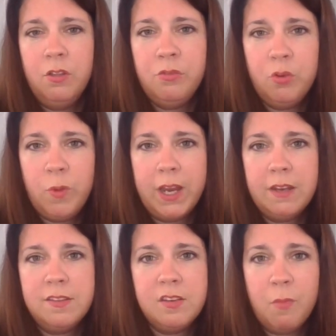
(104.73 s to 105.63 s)
Through
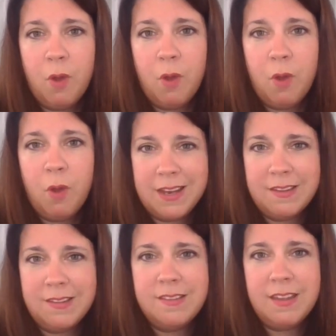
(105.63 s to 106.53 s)
RAND's Tomorrow
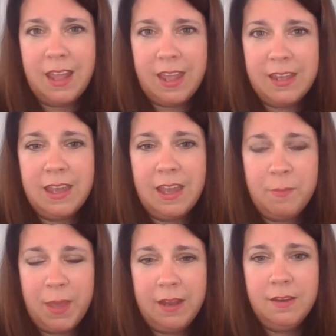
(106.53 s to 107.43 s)
Demands Today
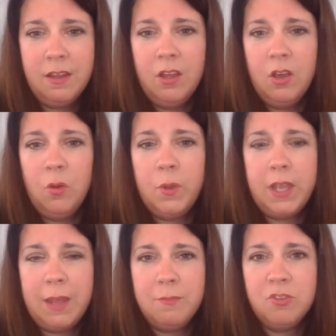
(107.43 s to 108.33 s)
campaign,
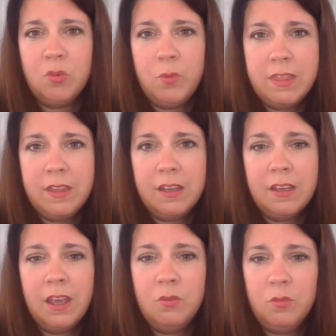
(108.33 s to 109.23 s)
we aim to
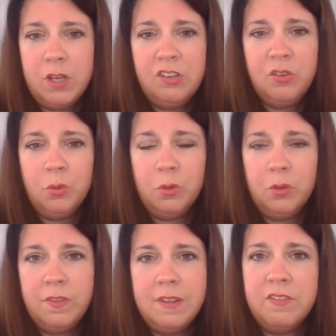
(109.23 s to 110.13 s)
rethink and
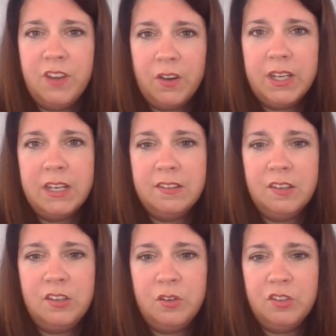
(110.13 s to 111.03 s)
retool these very
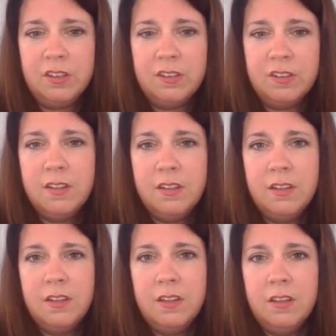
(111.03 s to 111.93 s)
institutions.
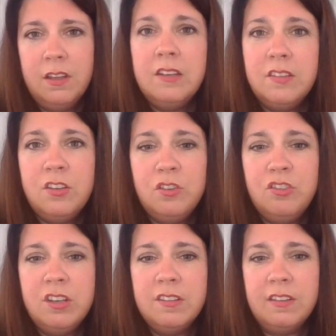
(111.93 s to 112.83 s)

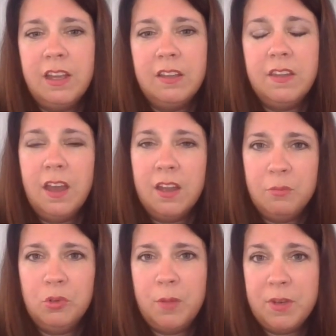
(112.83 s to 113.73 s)
Institutions like the
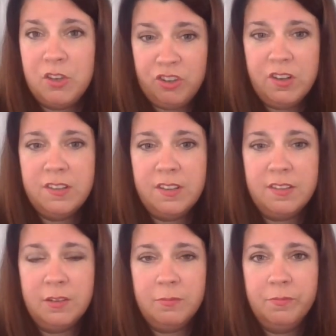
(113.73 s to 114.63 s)
unemployment insurance
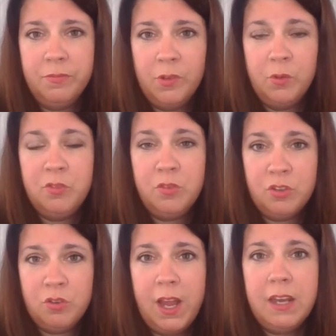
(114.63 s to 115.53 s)
system, which
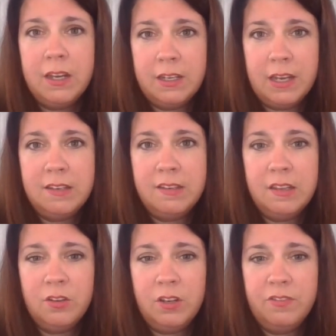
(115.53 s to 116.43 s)
was created in
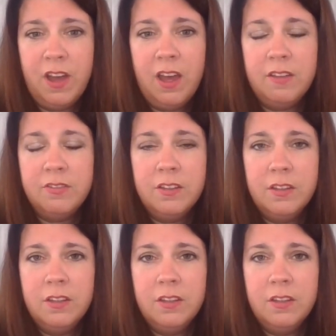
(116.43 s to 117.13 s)
1935.